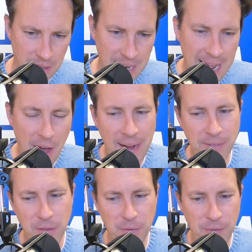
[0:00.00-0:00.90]
Now,
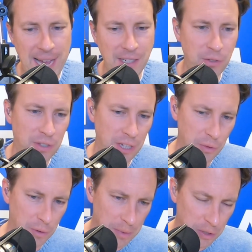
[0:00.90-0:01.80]
after the fact, you
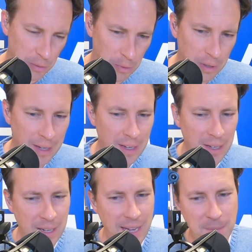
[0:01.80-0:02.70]
said you were miserable.
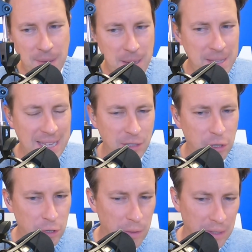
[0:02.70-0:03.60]
And maybe
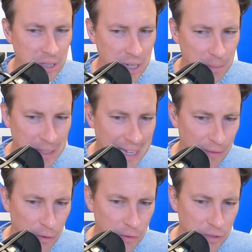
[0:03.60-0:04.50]
that's true on some
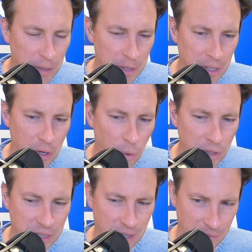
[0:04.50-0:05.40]
level. Some of the
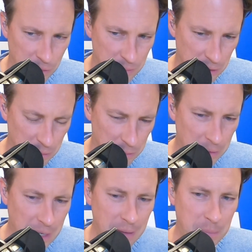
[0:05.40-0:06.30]
core stuff was
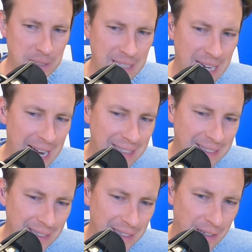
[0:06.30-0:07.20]
miserable, but the
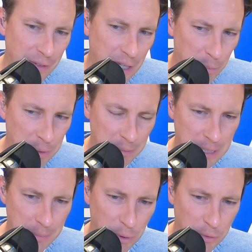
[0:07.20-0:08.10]
idea of helping
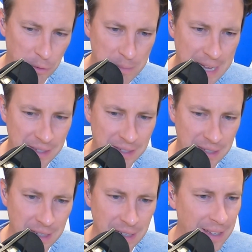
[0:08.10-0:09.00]
people through
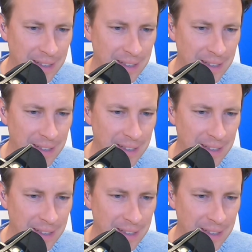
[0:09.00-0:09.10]
medicine,